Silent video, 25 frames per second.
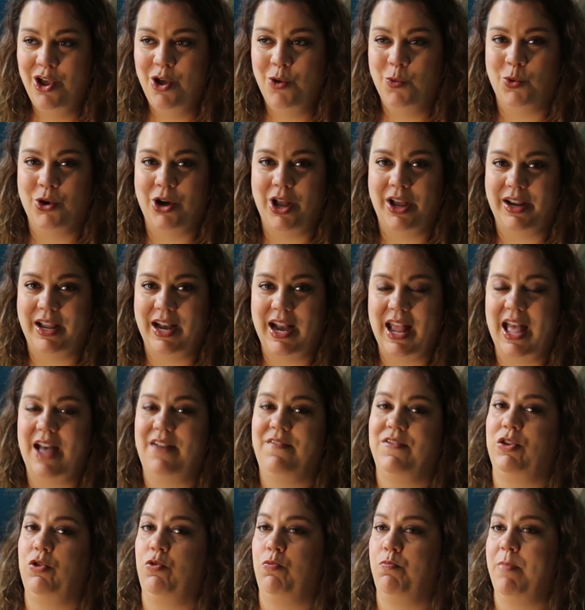We're not going to
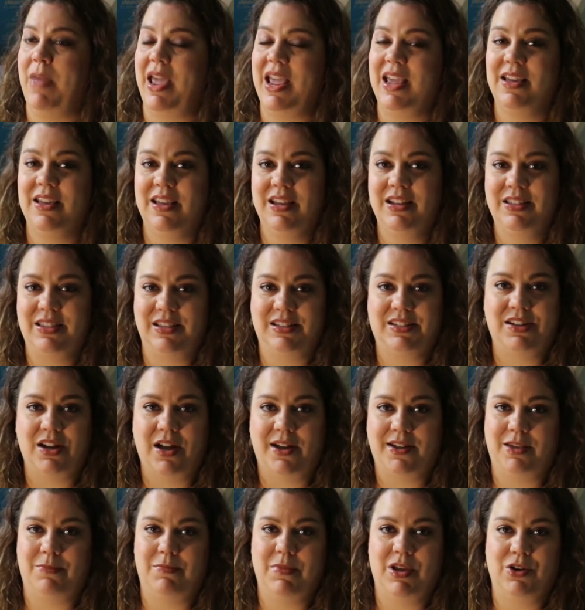have you make this
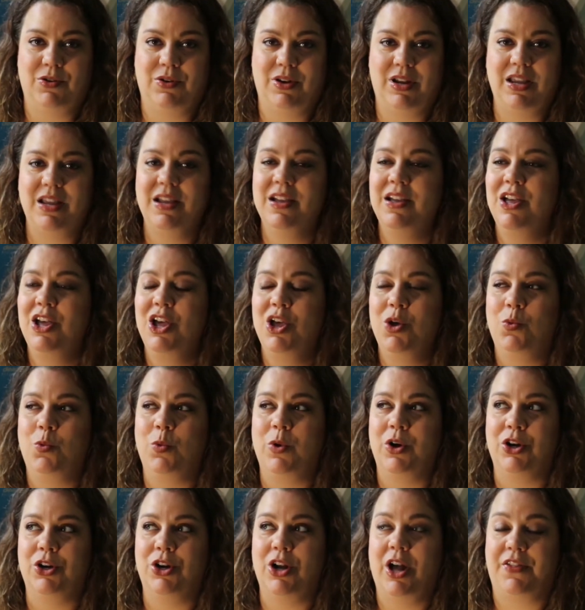documentary.
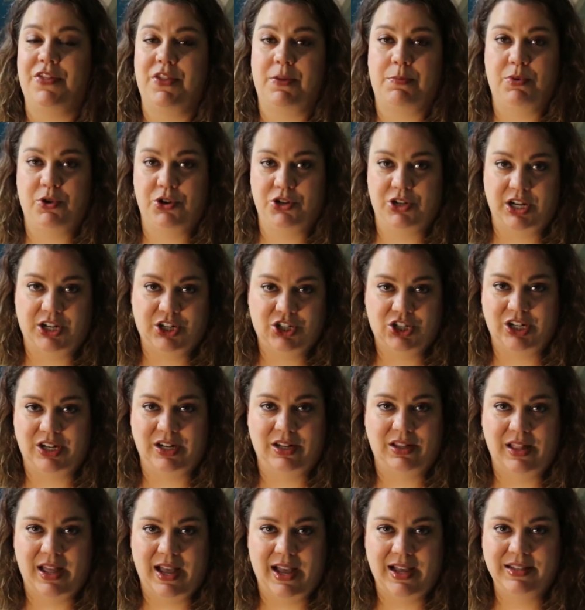We're not the production
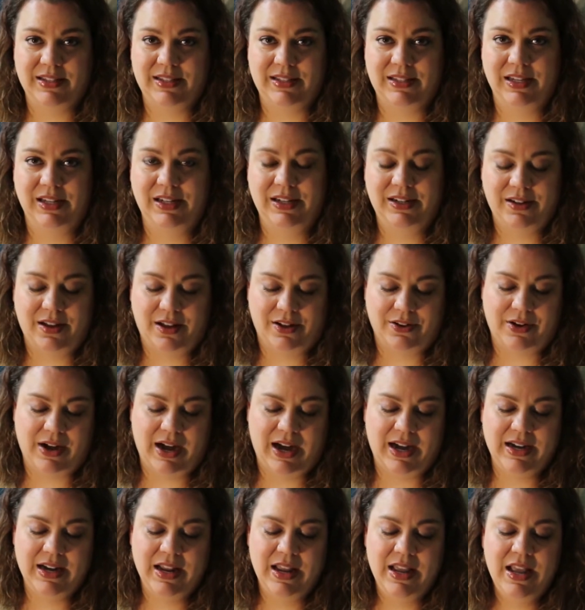class, all
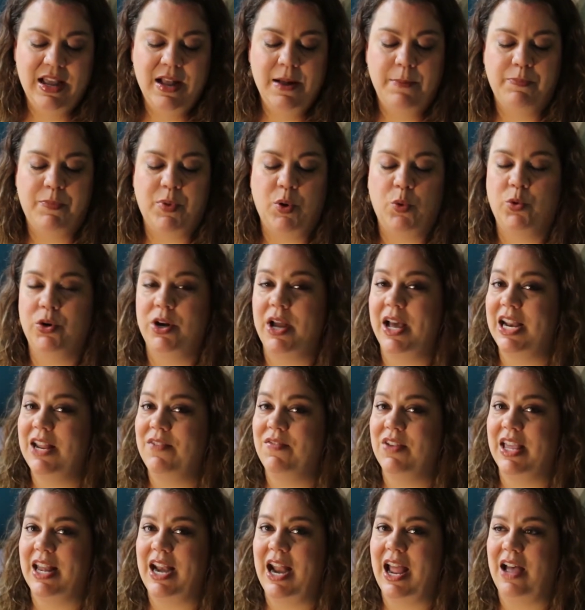right? But we're not
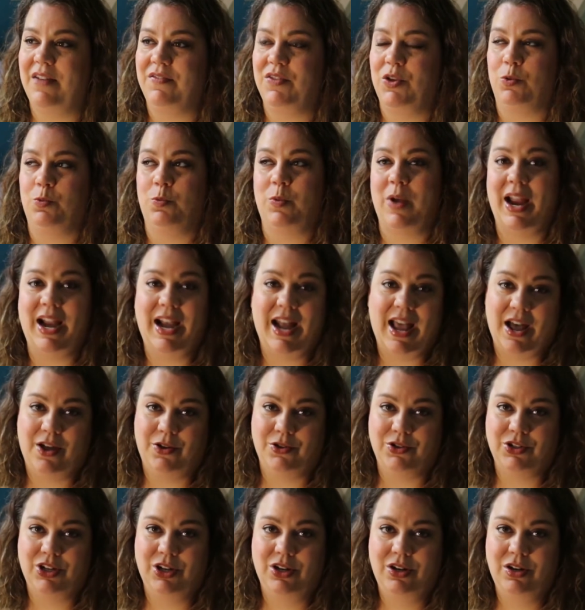even going to have you write
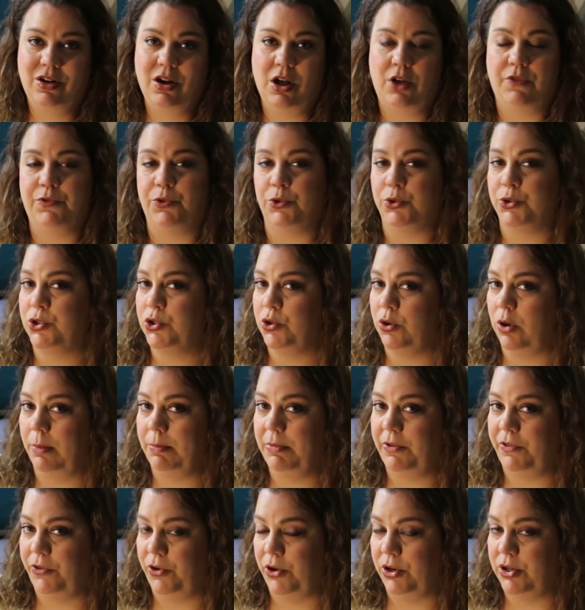out a full script
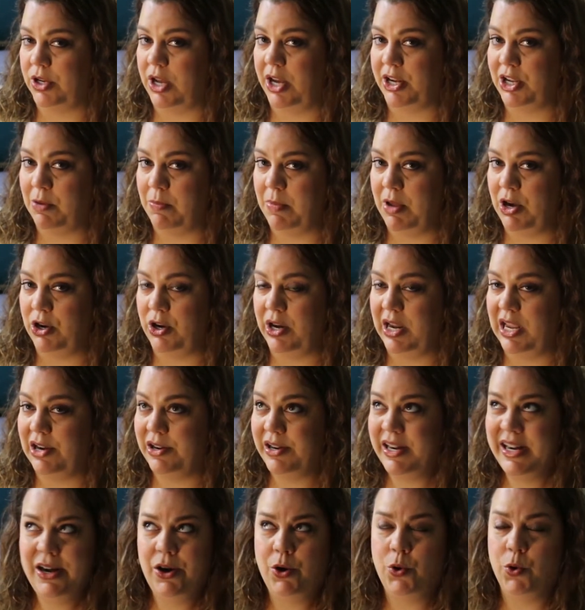for a documentary
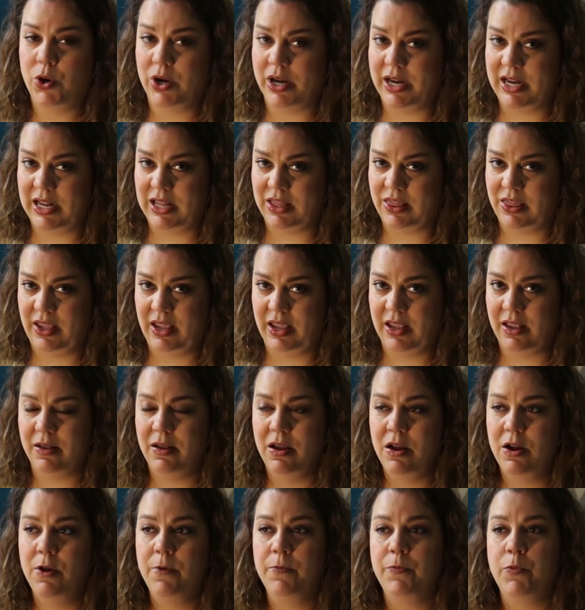or anything.
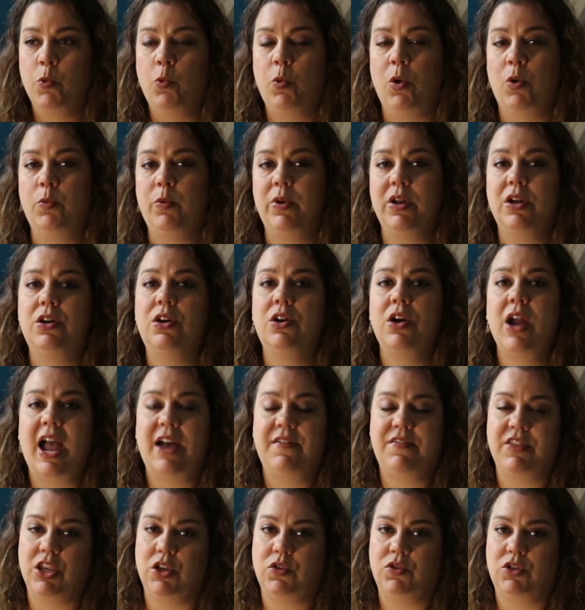What we're
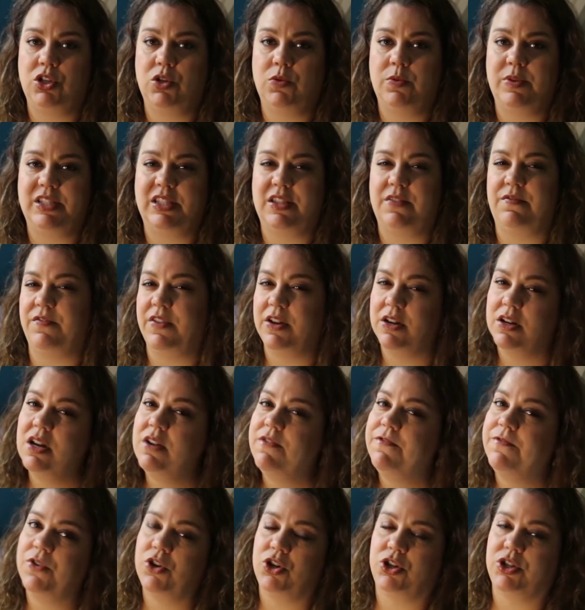having you do is the very
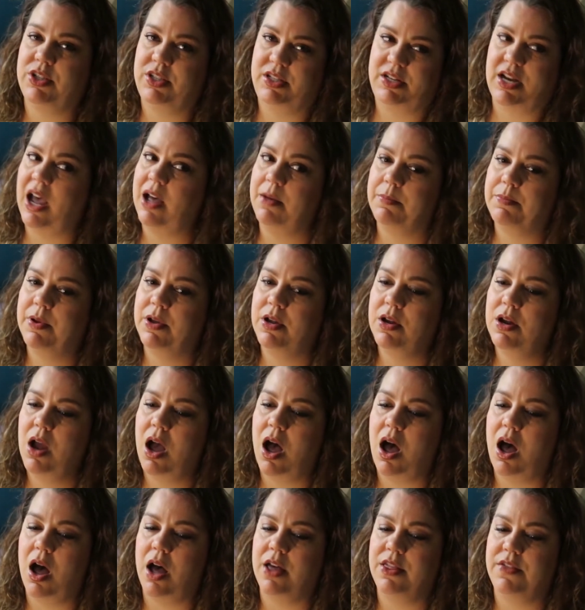first step.
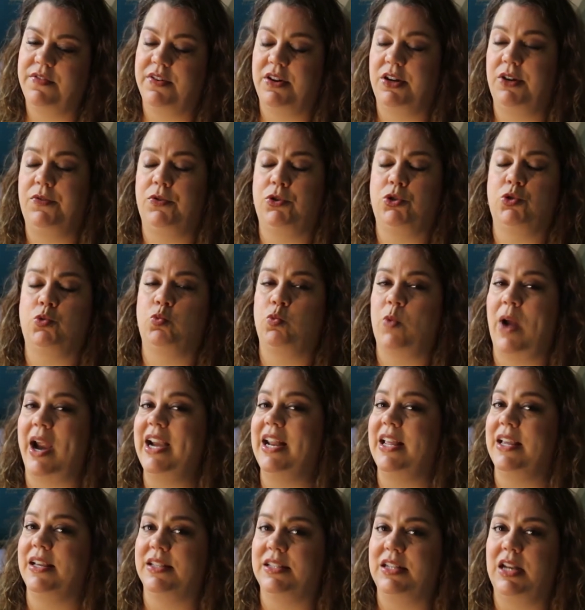The very first
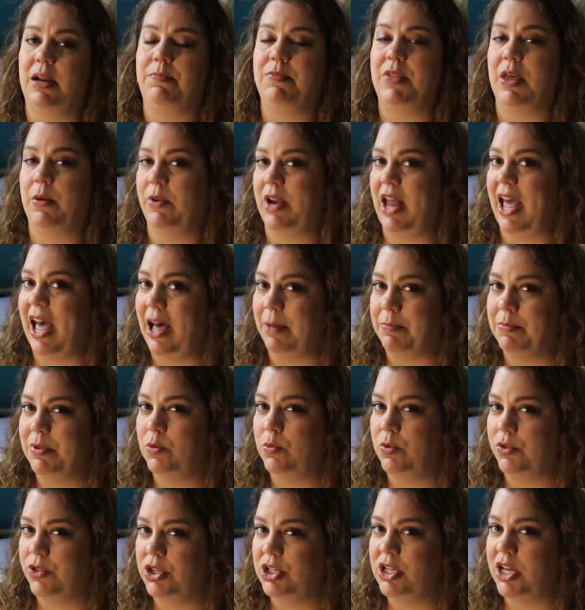writing step that would happen
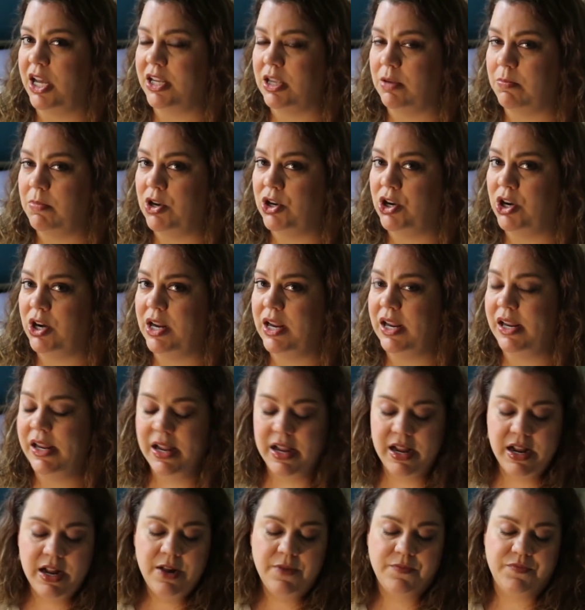with the documentary,
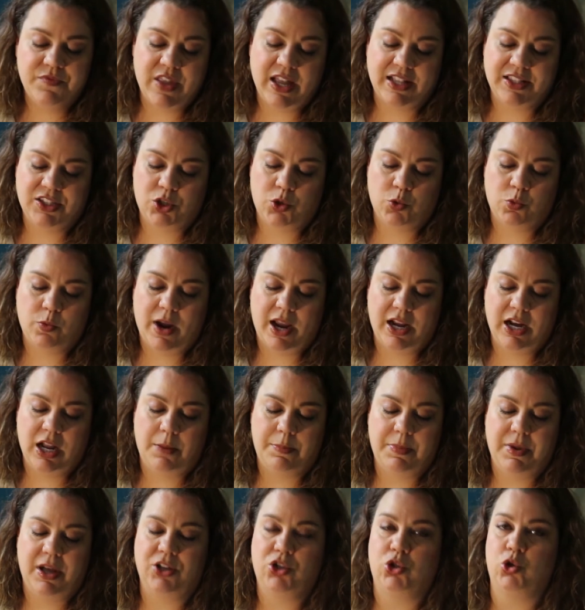and that's to write
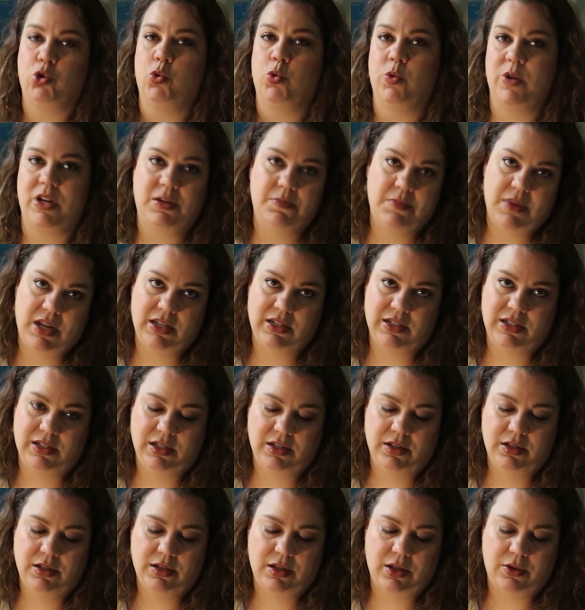up a treatment,
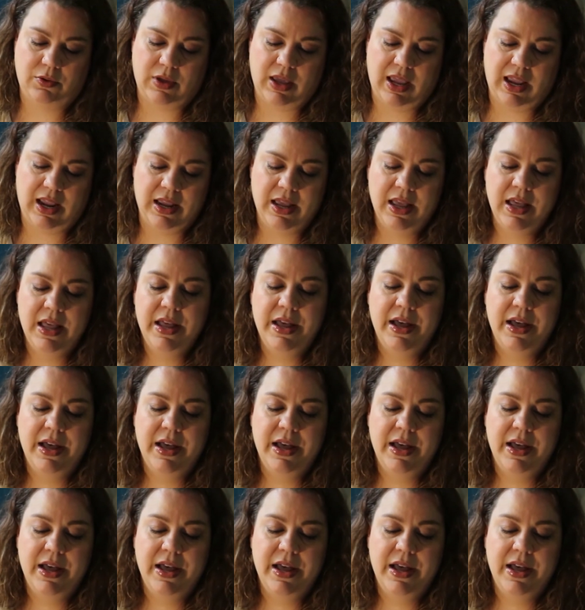okay?